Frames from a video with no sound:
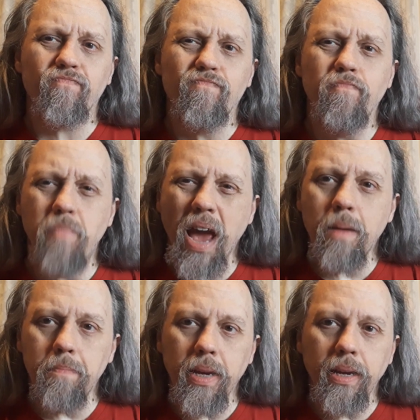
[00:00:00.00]

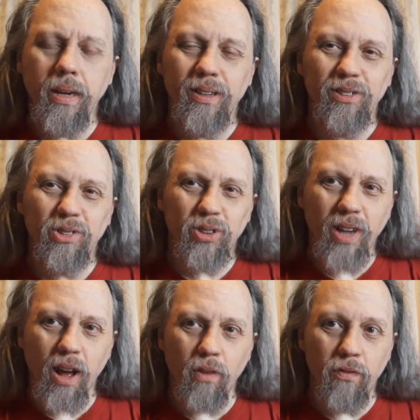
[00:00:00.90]

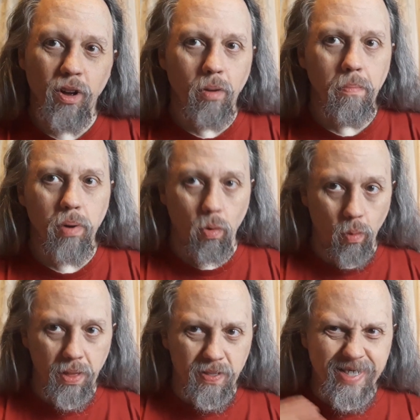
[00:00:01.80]
Bambi-style film, but
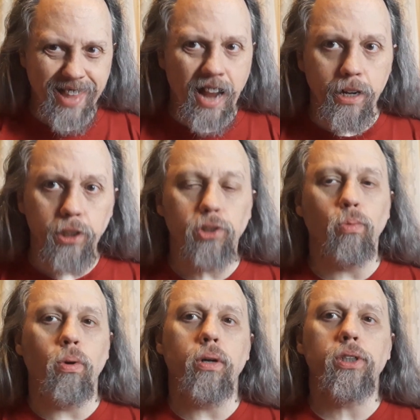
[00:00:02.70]
with
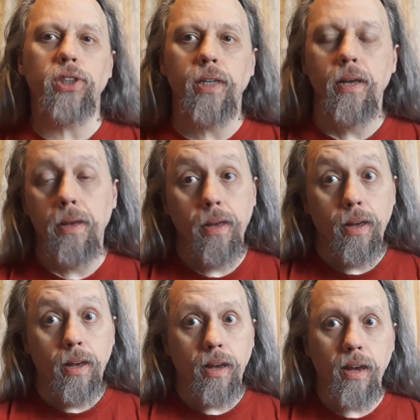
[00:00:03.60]
dinosaurs.
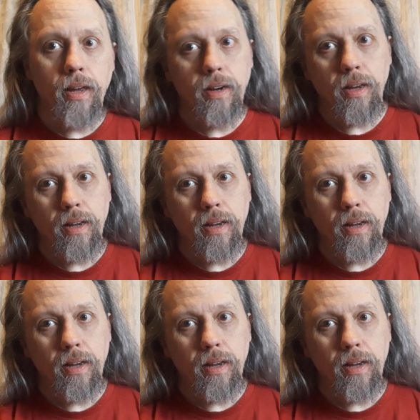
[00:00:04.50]
And